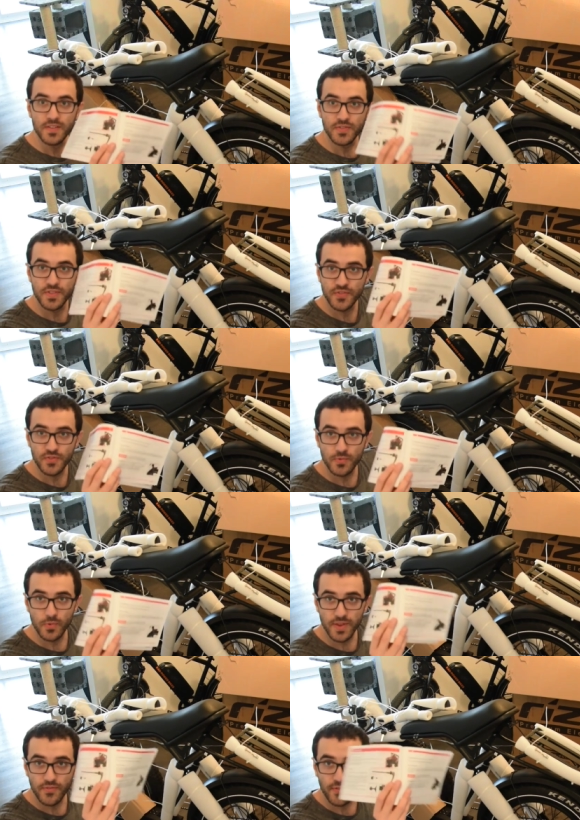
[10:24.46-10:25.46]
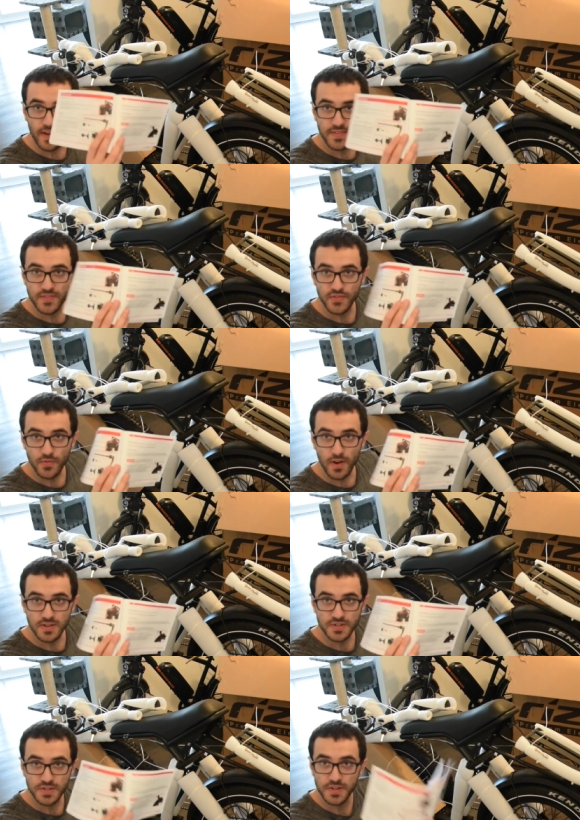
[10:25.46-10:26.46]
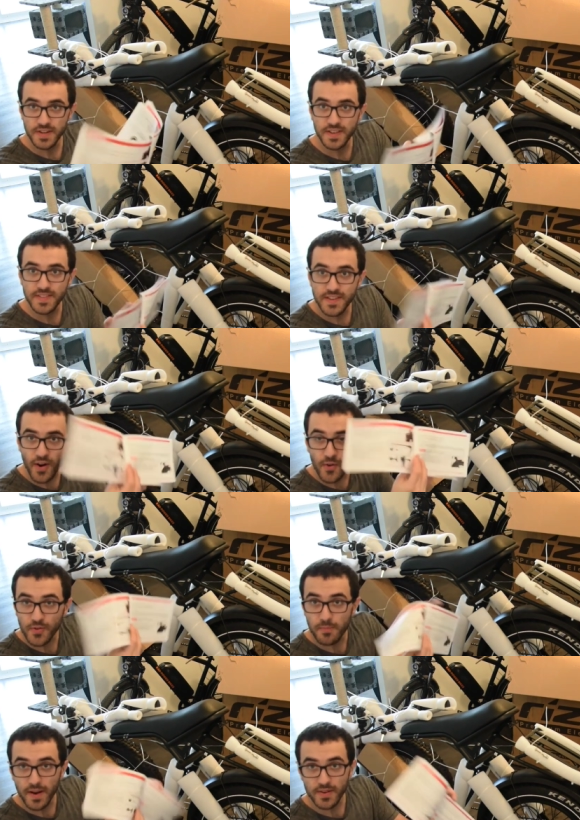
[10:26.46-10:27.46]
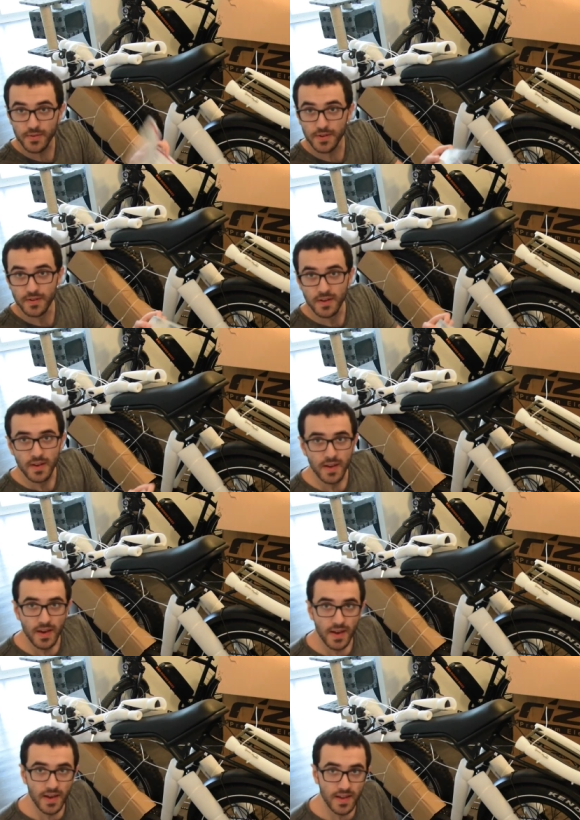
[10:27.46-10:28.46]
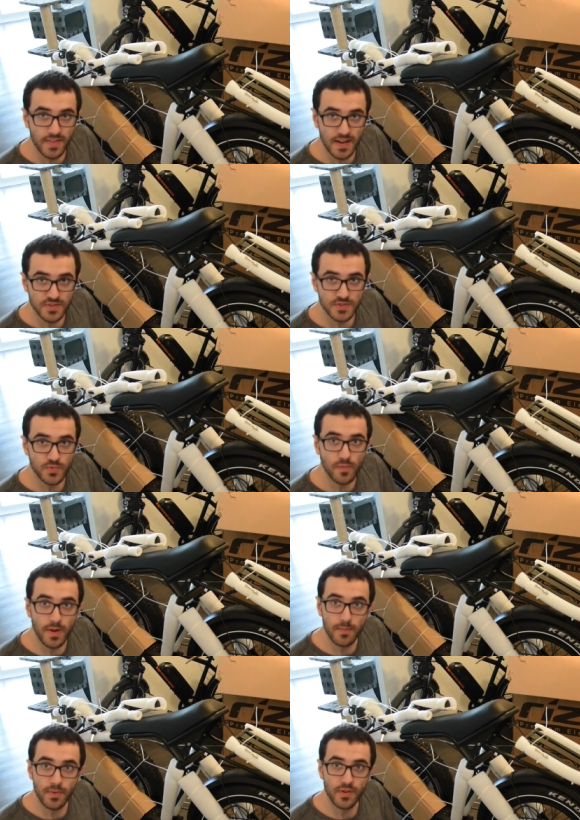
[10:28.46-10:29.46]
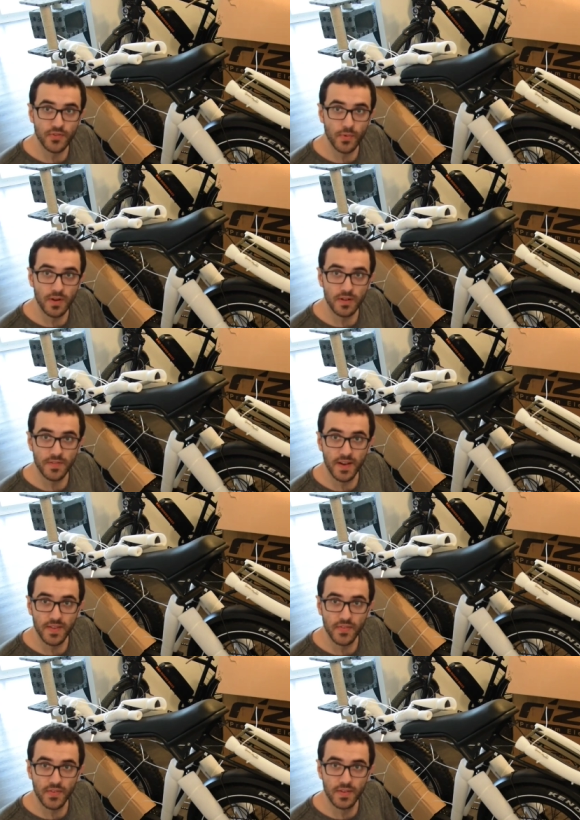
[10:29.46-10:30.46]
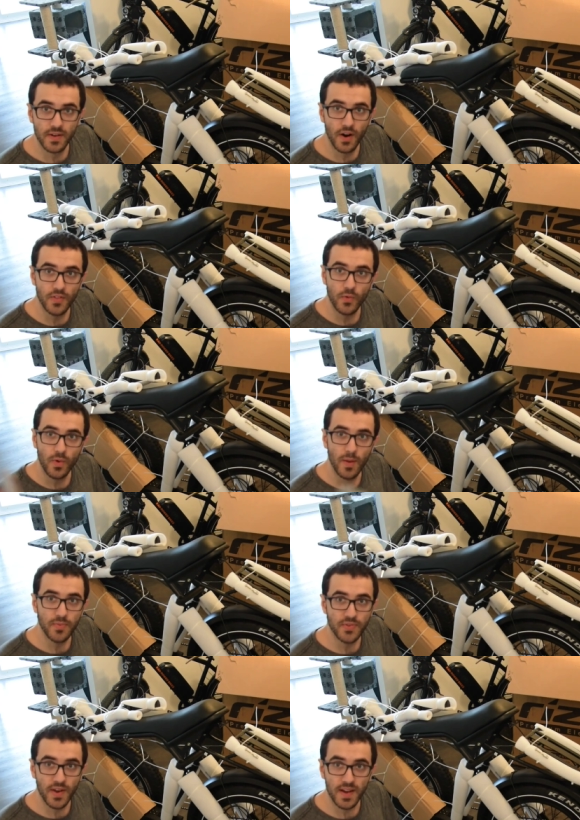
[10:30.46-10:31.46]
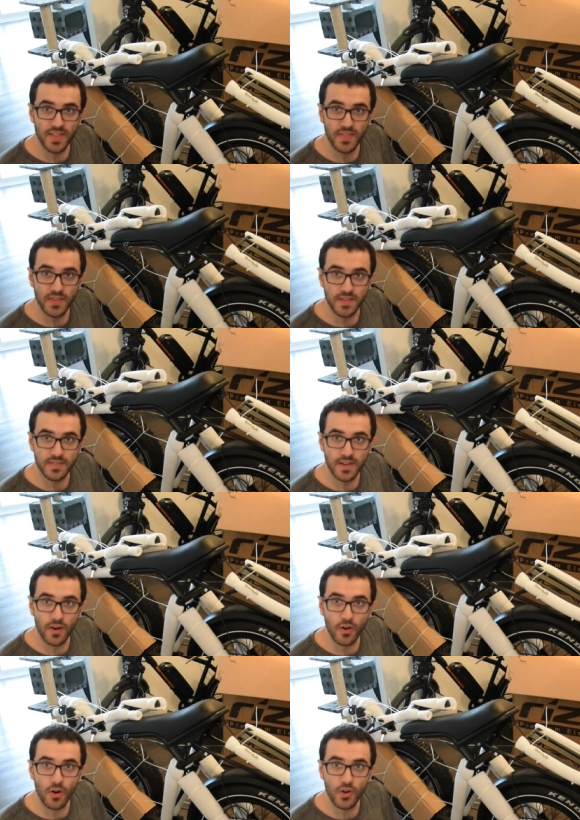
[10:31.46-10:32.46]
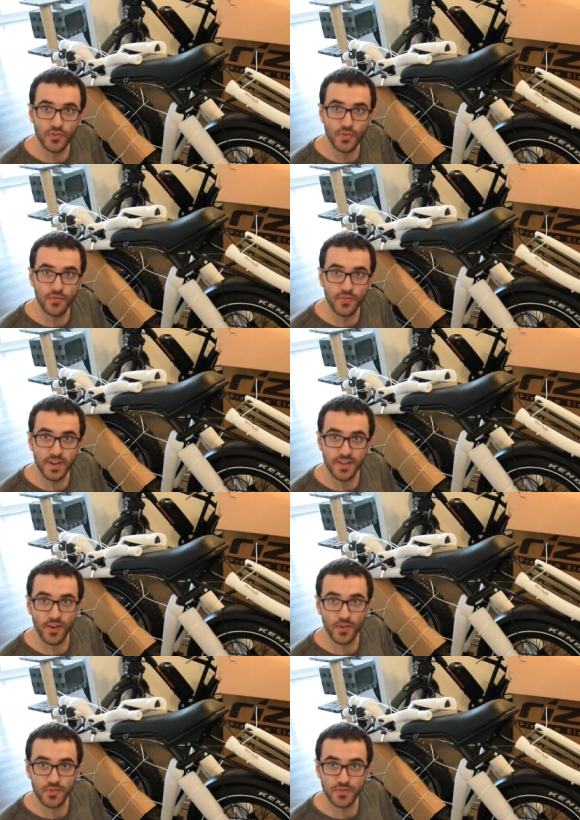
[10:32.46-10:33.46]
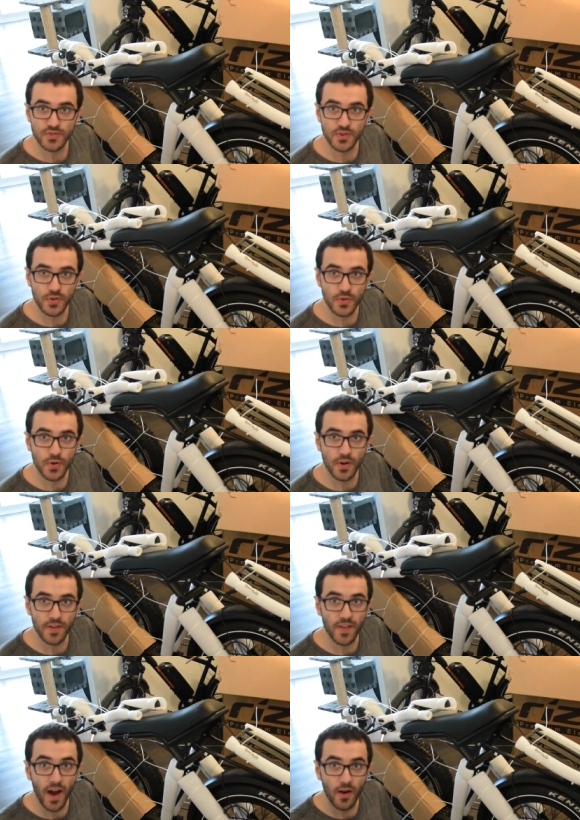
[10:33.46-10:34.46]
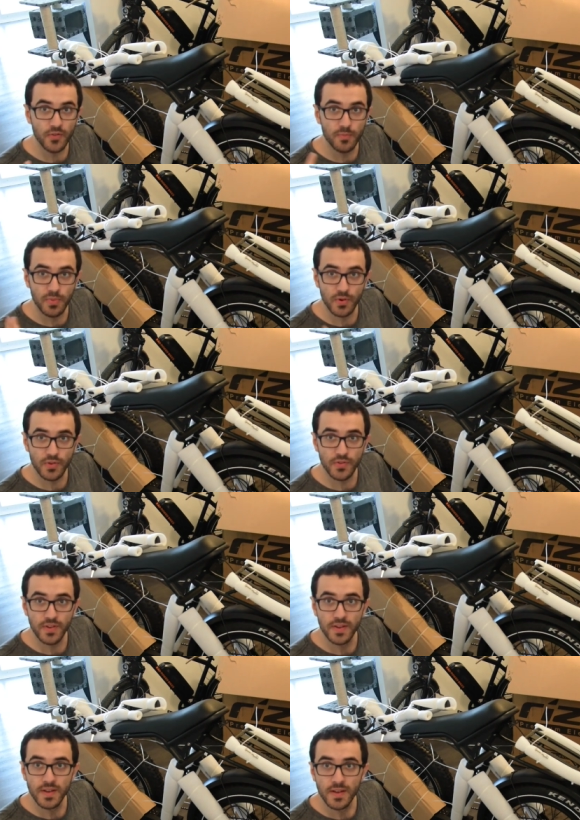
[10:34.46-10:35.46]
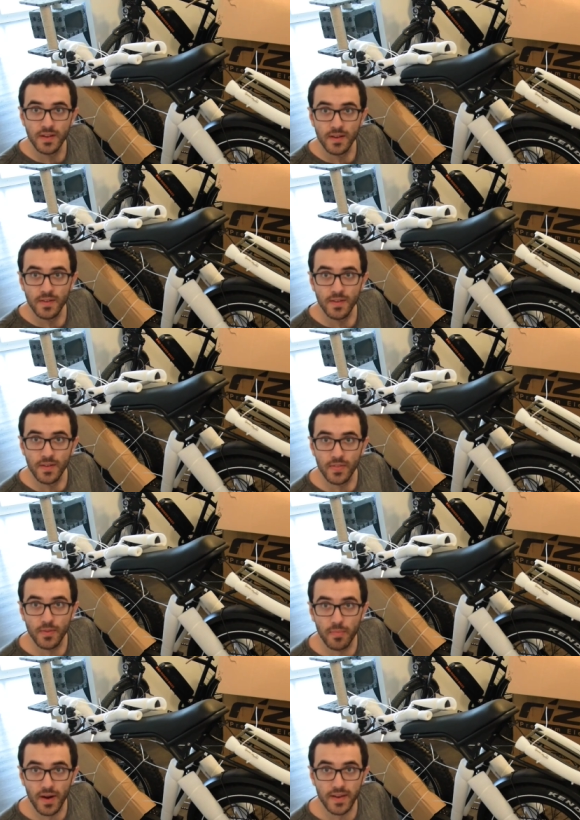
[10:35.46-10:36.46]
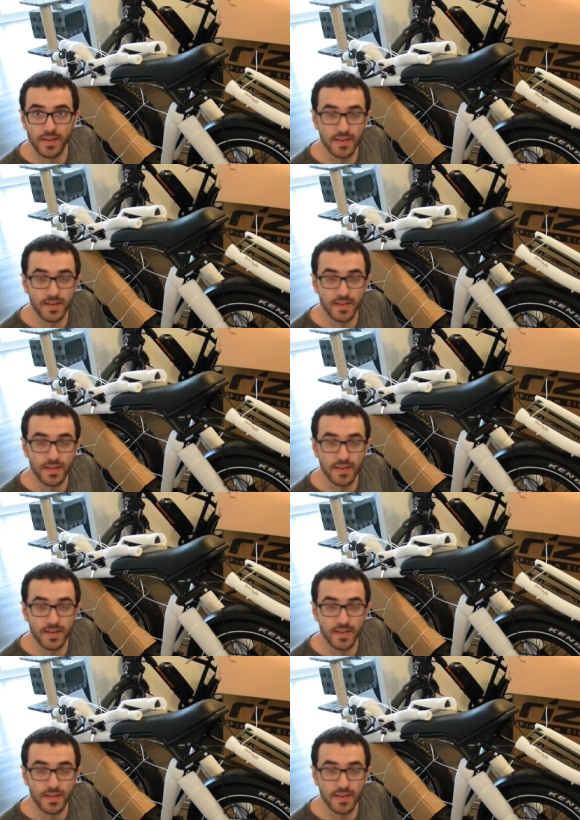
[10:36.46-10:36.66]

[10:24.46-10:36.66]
we can find the instruction in the owner manual. And I just remember as well that on the website, I think there are also videos to show you on how to build the bike